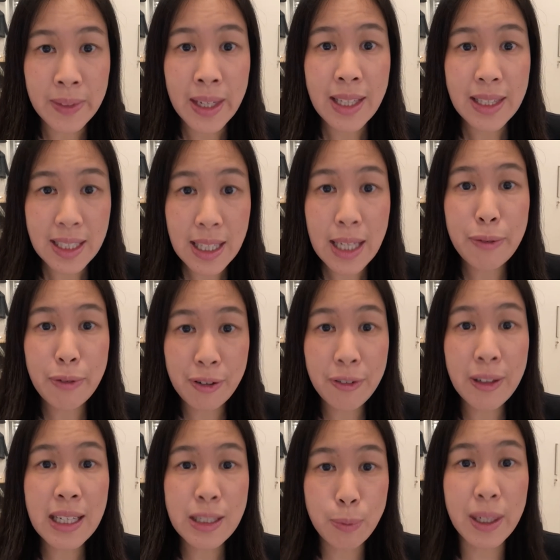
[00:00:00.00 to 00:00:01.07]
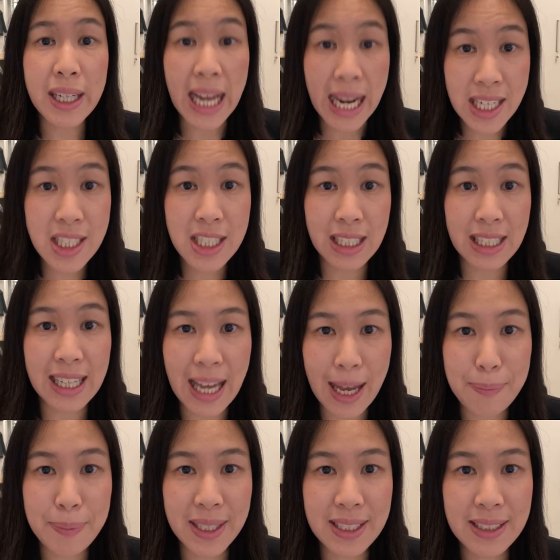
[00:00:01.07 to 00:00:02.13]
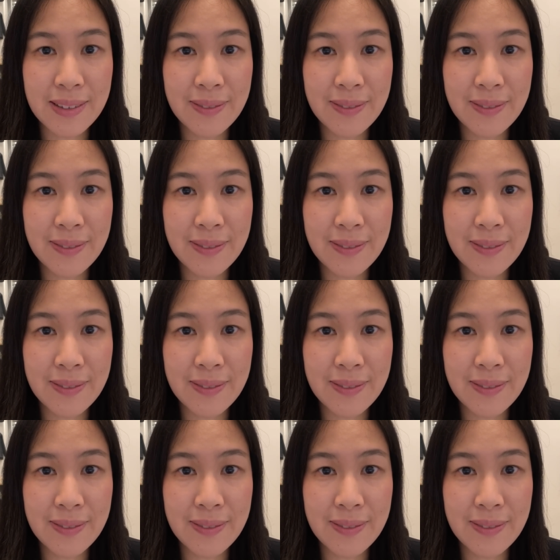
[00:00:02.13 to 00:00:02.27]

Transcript: that they reflect what actually happened.